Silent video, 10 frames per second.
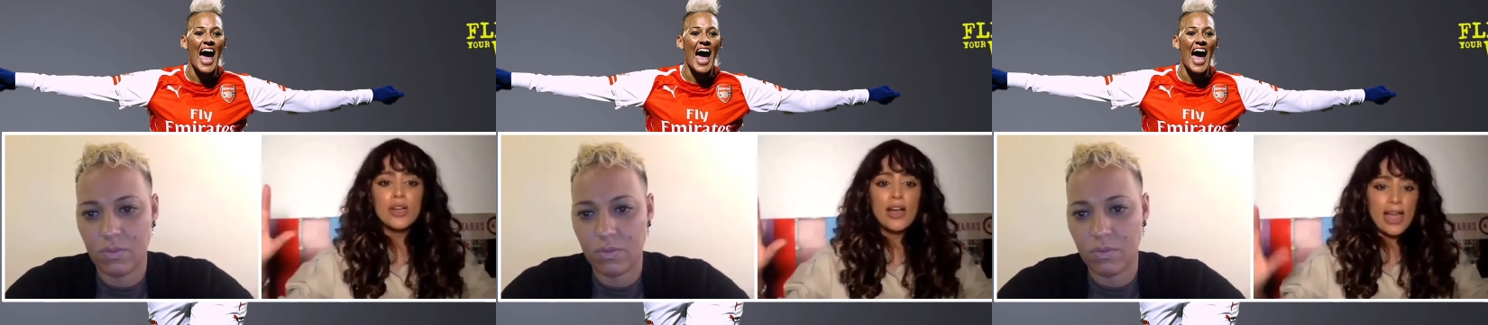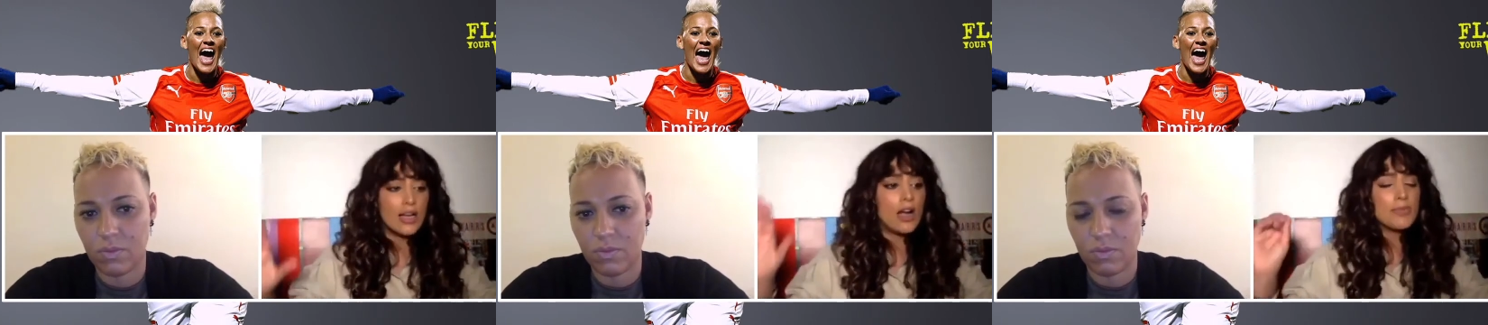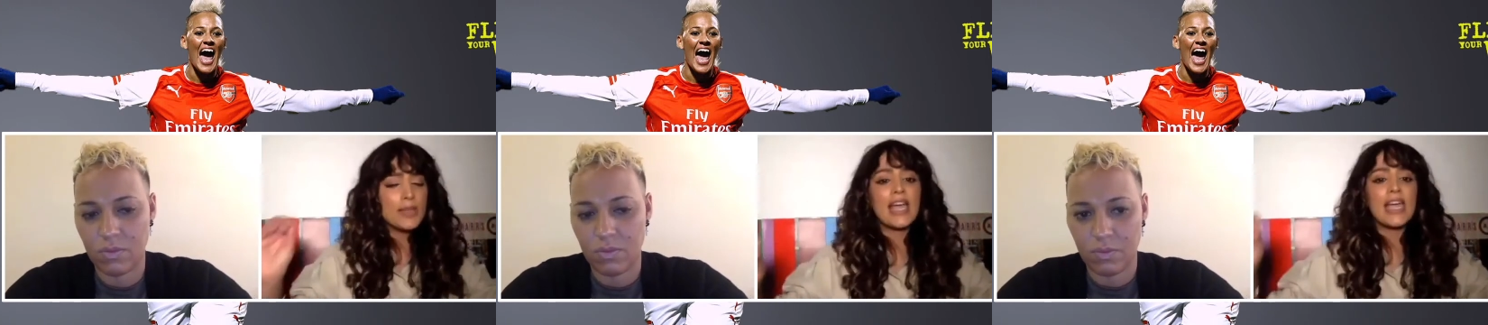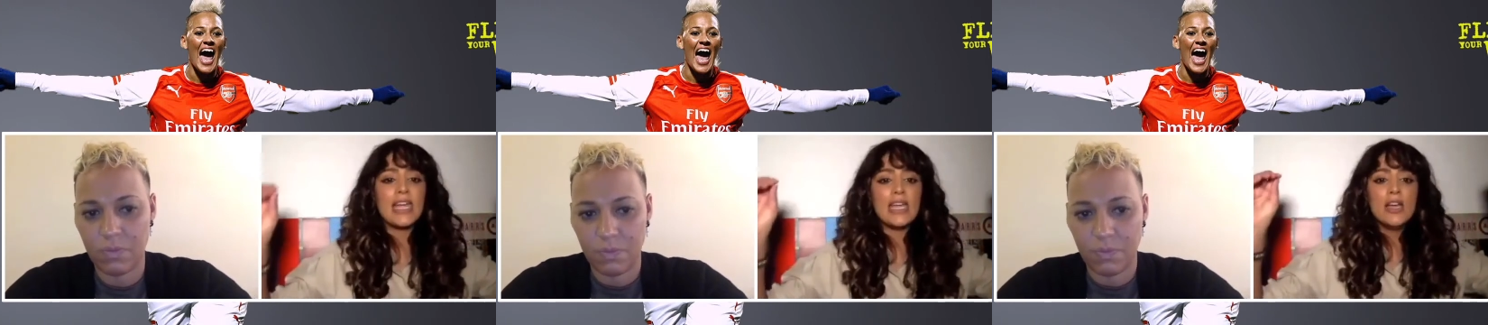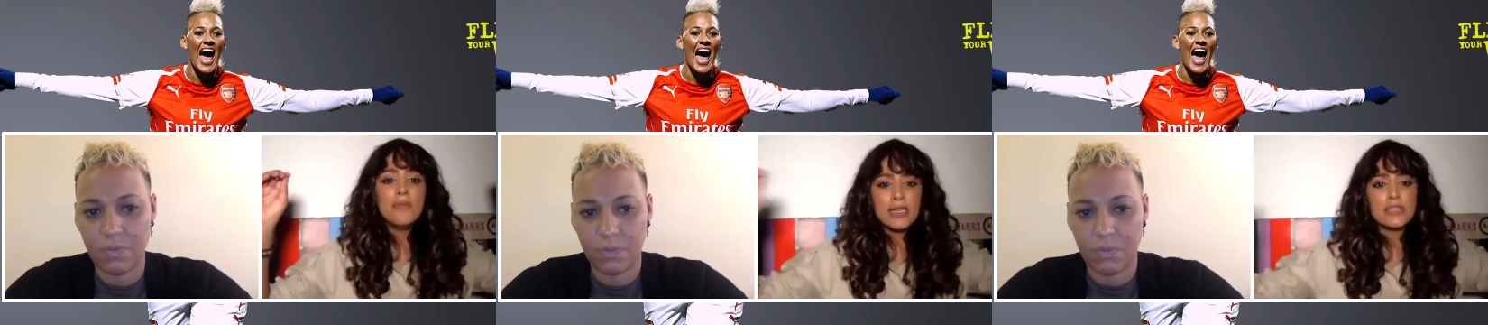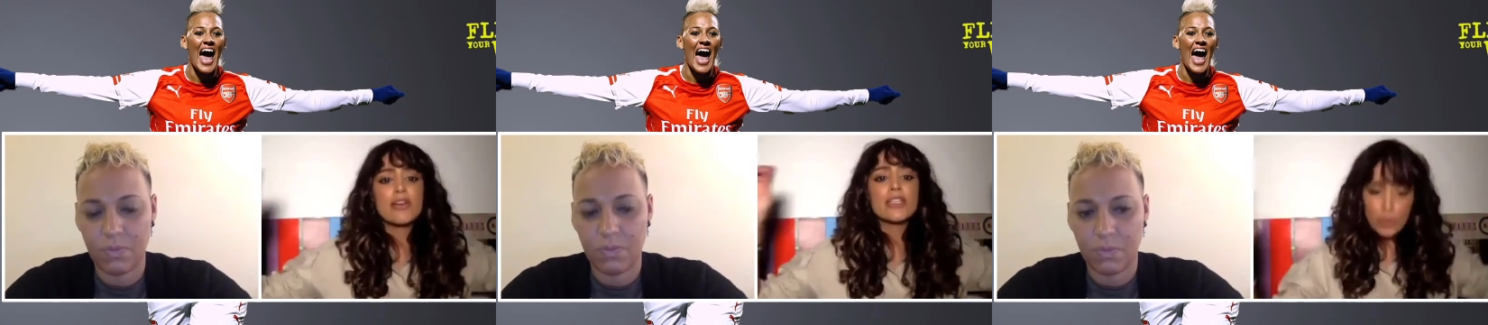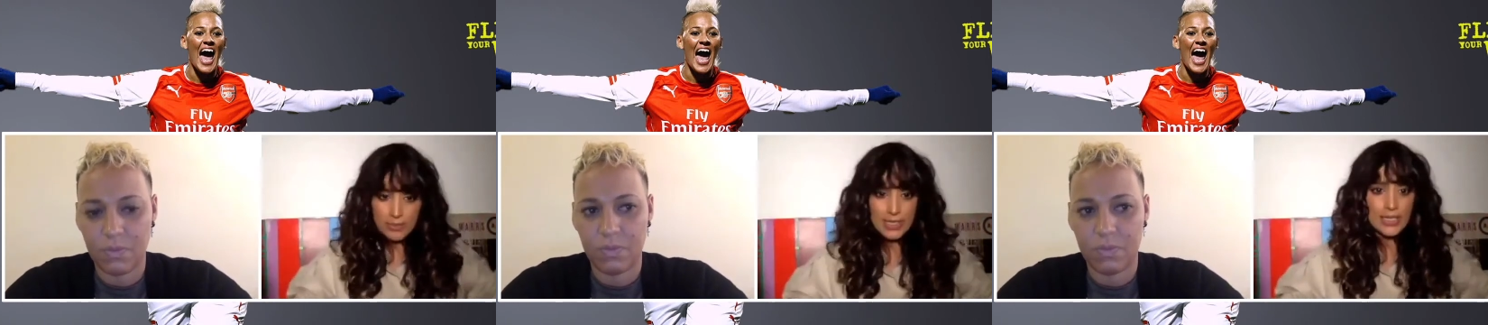Speaker 1: hey, I'm the gay mixed race
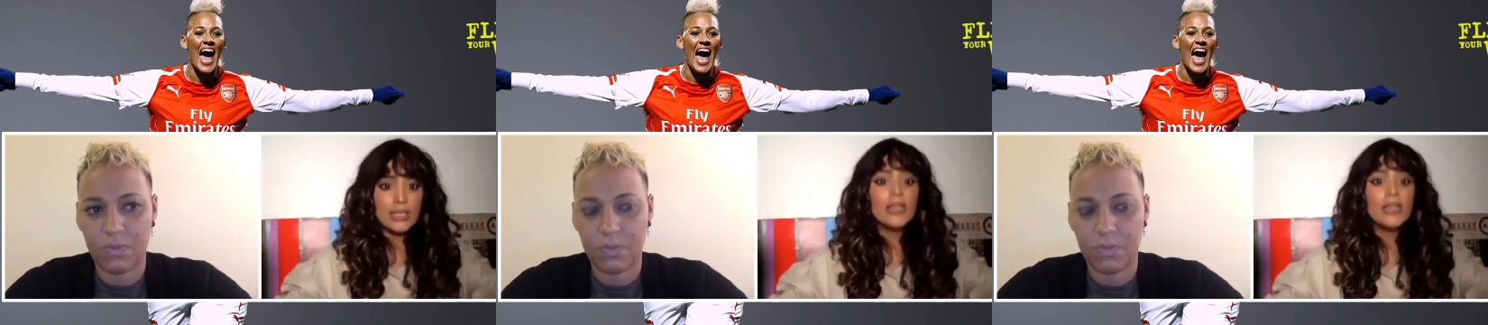woman